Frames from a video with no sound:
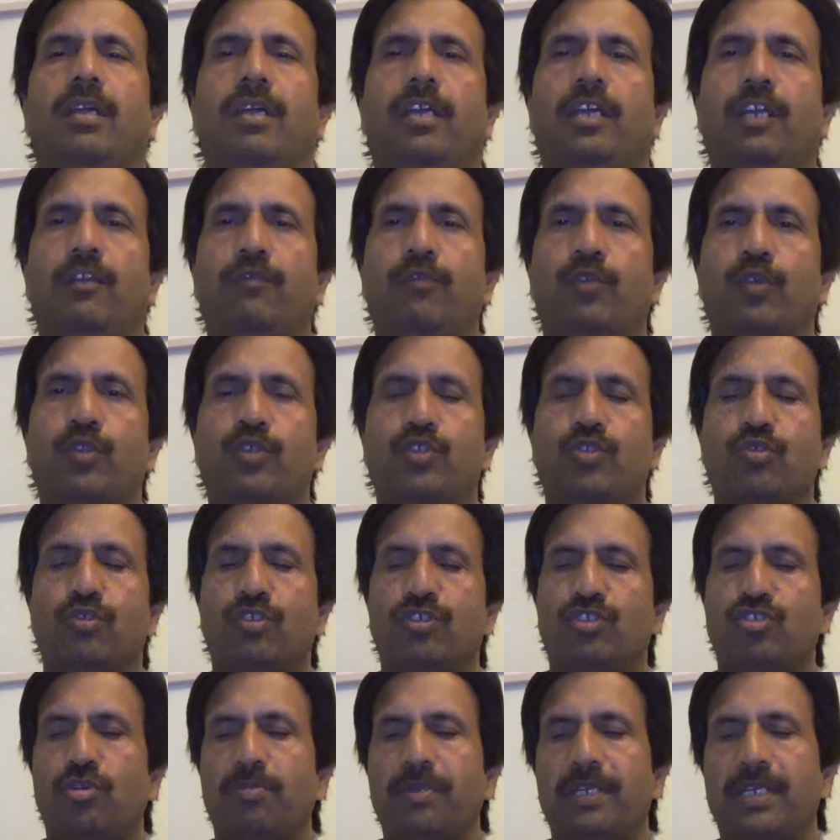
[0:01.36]
Hello viewers,
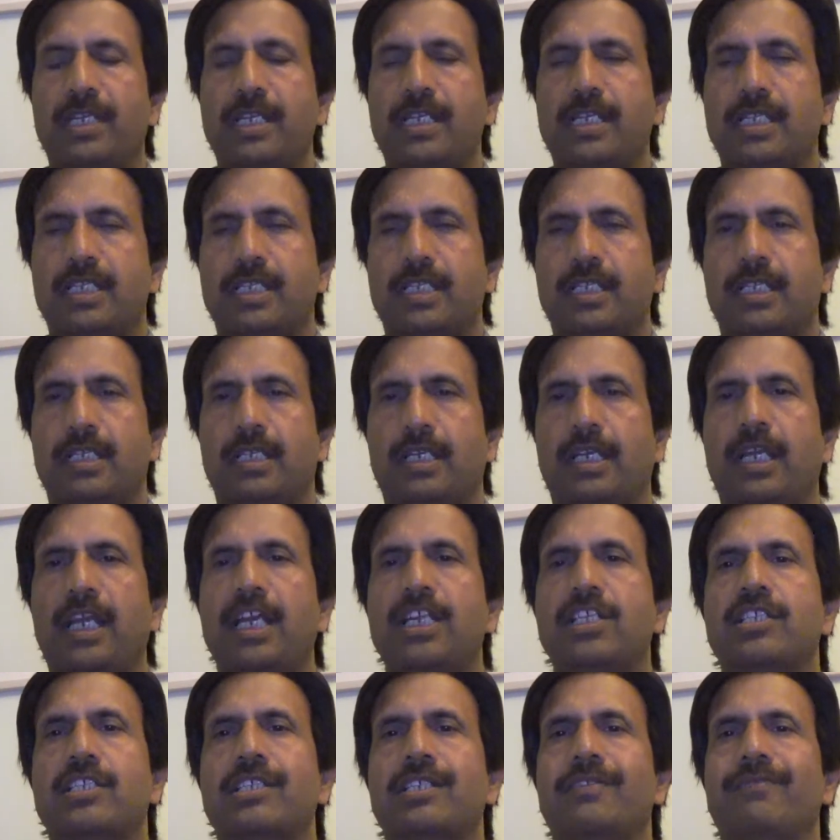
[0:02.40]
today's topic is
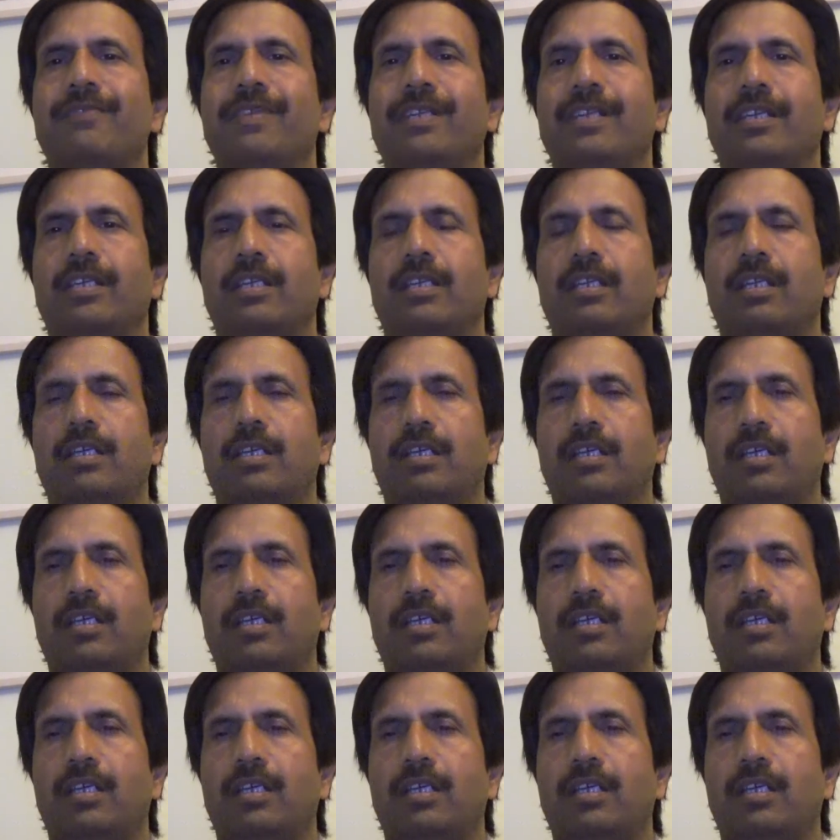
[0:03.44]
HCV,